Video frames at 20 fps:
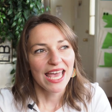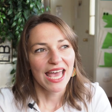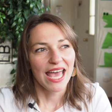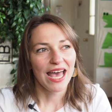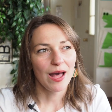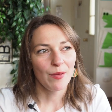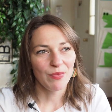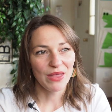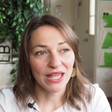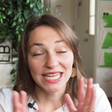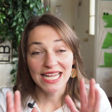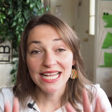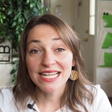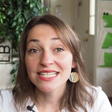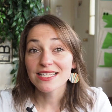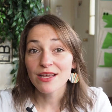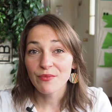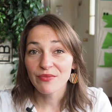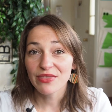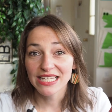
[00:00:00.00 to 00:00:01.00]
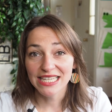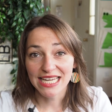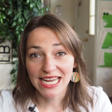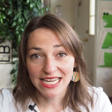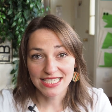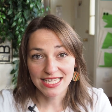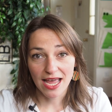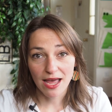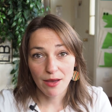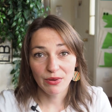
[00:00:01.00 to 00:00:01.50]
Um, and that's something that
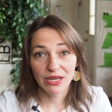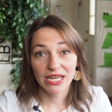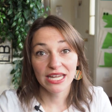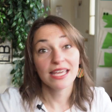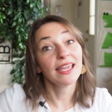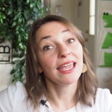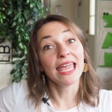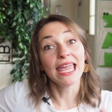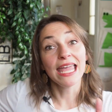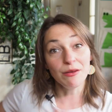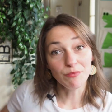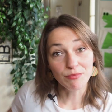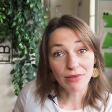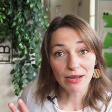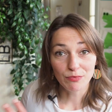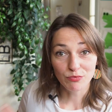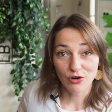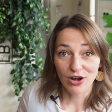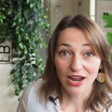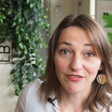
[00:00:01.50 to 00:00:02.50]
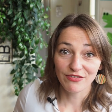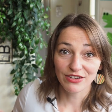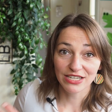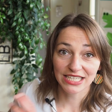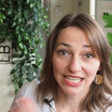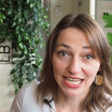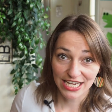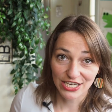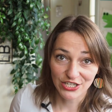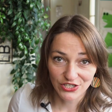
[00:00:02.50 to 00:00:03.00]
is happening in my private
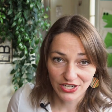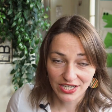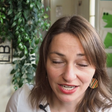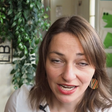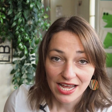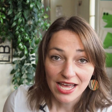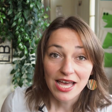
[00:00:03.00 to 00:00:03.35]
kitchen